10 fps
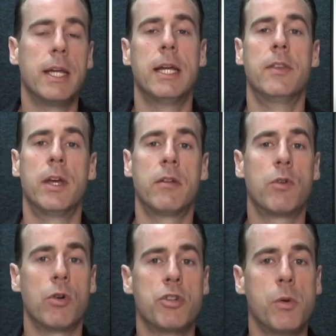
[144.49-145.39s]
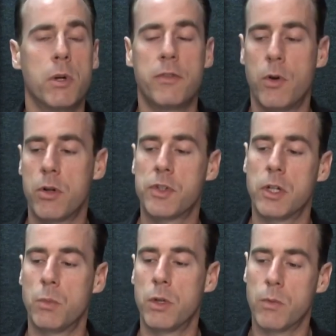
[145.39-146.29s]
And then, of course, you want to focus
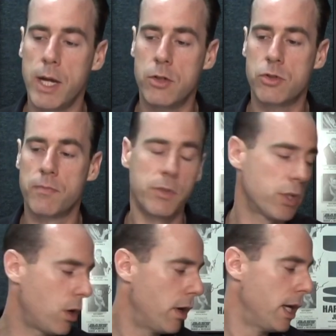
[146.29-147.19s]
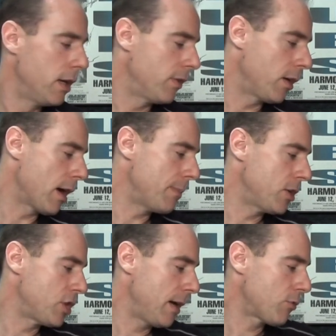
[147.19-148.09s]
on one range. So if I grab my
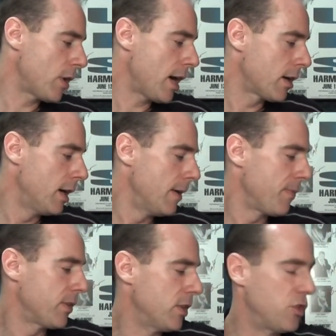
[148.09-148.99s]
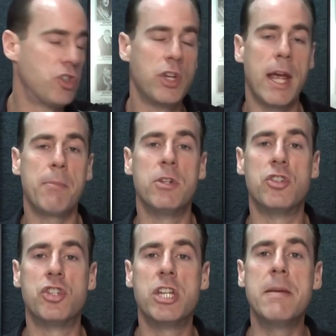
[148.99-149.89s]
jam track, it says jam in
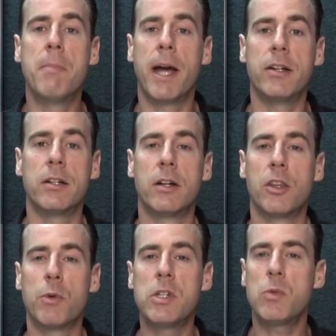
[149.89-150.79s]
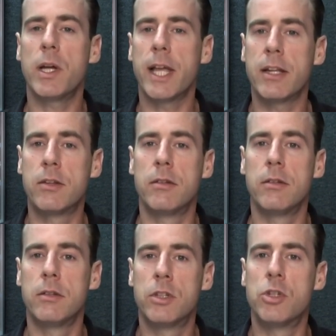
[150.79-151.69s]
G minor. The reason why I like
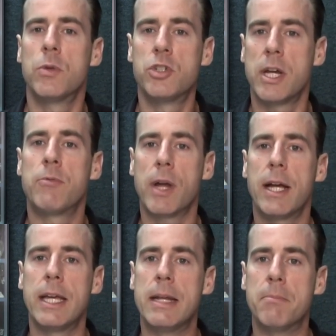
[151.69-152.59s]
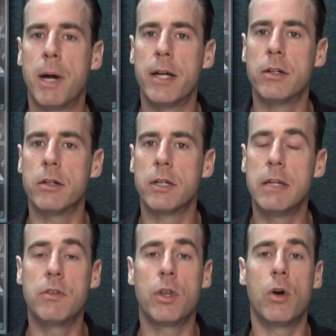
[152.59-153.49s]
to do a jam track in minor,
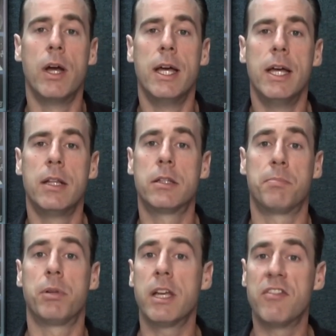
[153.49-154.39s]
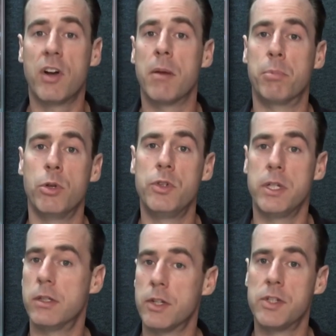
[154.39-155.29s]
even though to play very
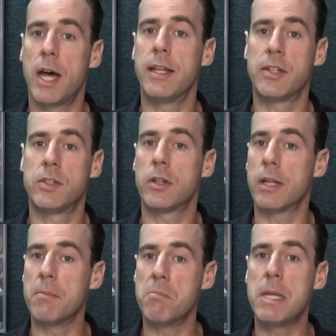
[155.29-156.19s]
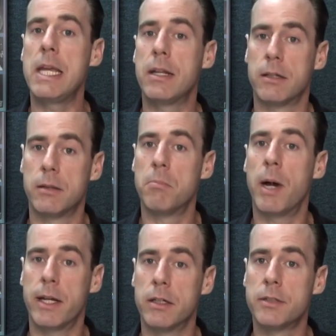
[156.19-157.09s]
bluesy does not necessarily mean
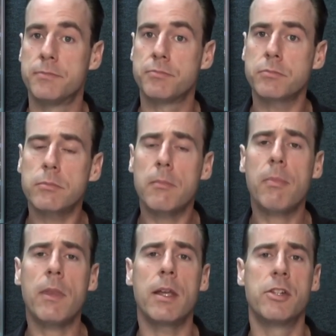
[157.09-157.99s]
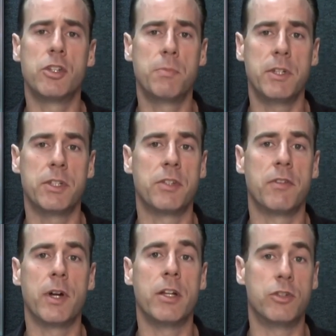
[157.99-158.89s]
minor, it just means it's a
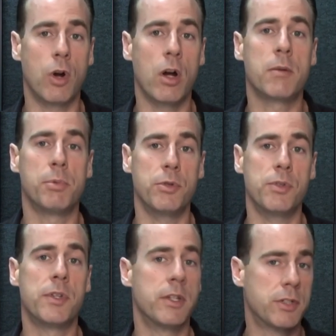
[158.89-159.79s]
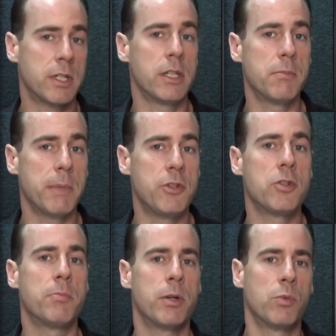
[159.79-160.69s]
very dark blues that's still in major,
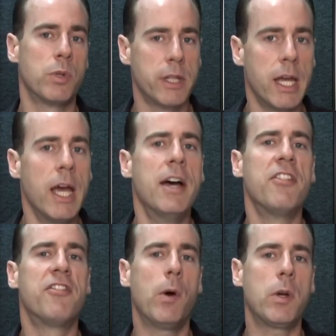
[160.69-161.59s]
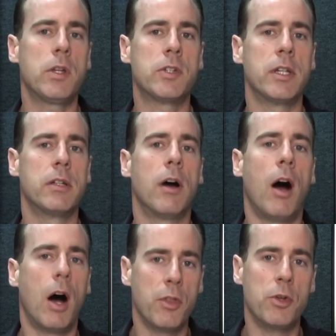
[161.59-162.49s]
but really focusing
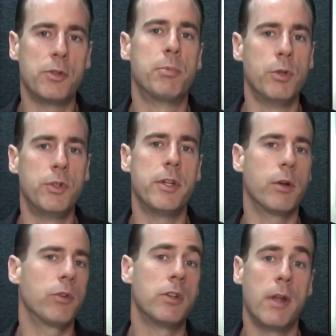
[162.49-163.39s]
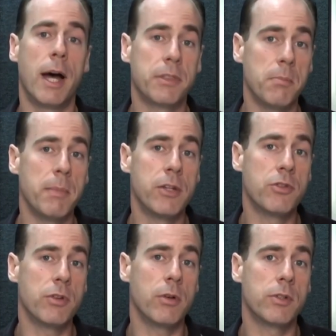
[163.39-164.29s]
on those bluesy notes, not the
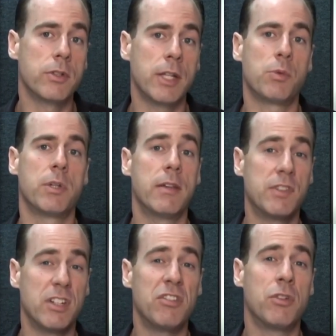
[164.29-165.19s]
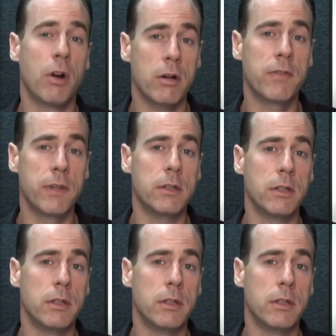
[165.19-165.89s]
major notes. That's what gives it a dark feel.